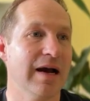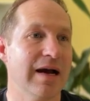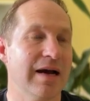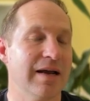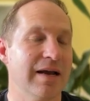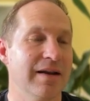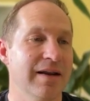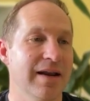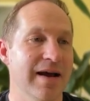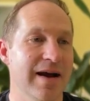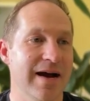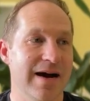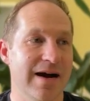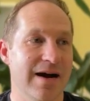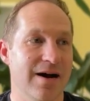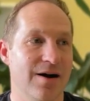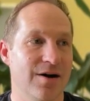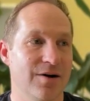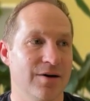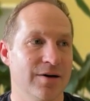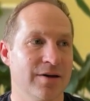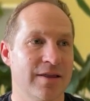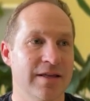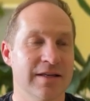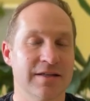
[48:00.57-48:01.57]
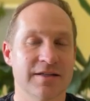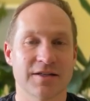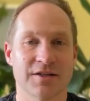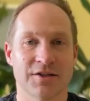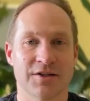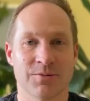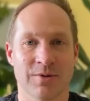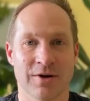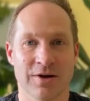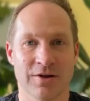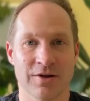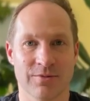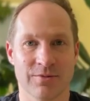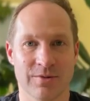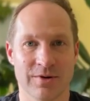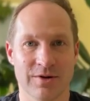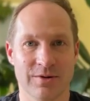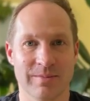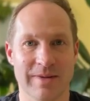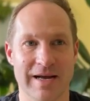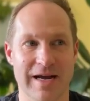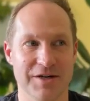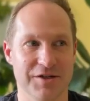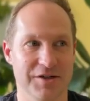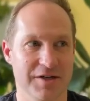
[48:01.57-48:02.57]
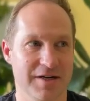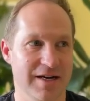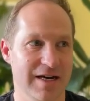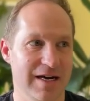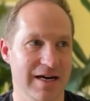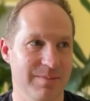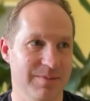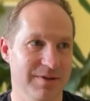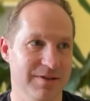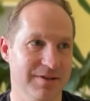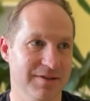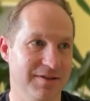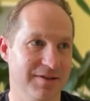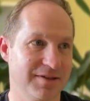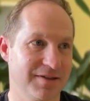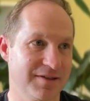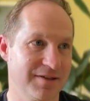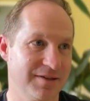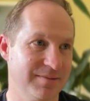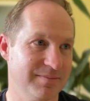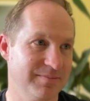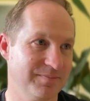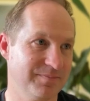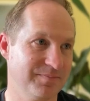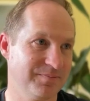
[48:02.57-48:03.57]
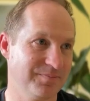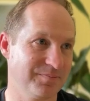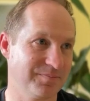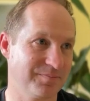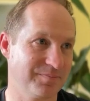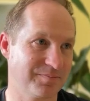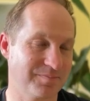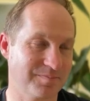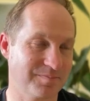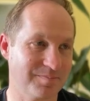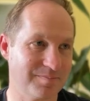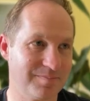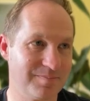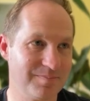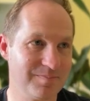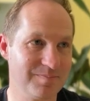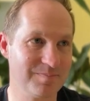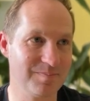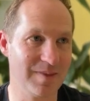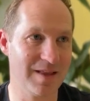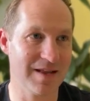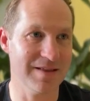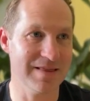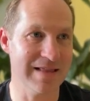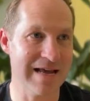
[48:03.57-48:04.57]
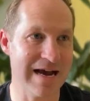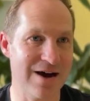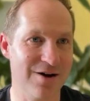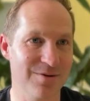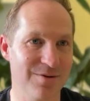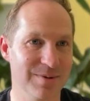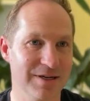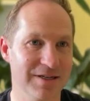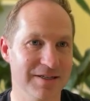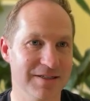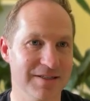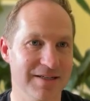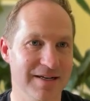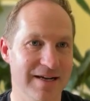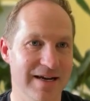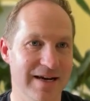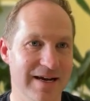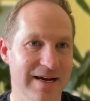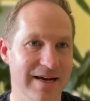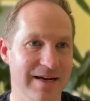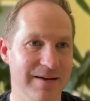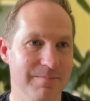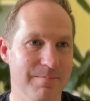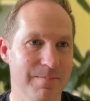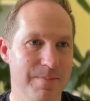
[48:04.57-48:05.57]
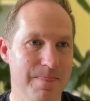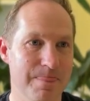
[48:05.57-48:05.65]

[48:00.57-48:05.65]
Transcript: Now, this is where the real magic happens. Now I'm going to say,